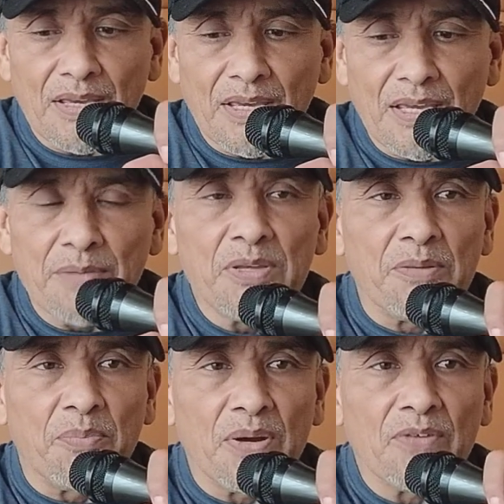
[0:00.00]
give me the
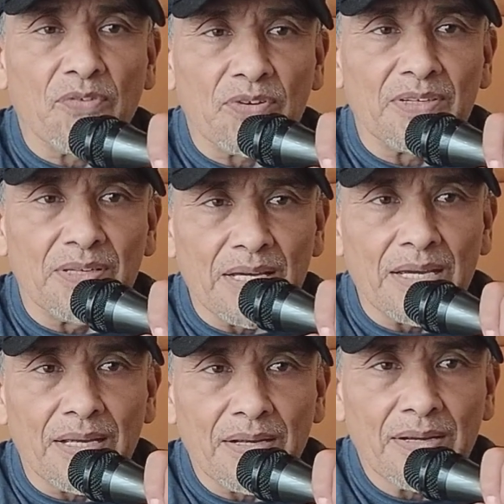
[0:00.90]
bread for
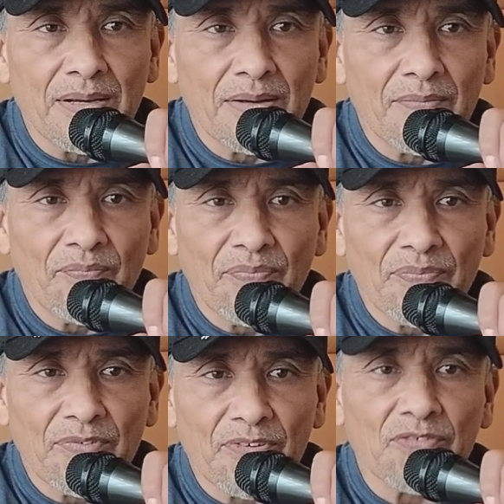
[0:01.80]
today.
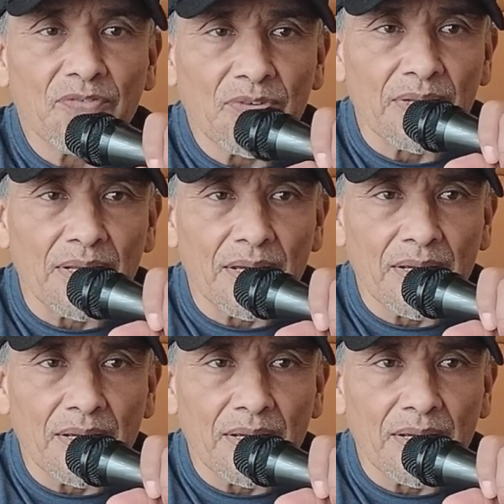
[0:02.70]
Just for today.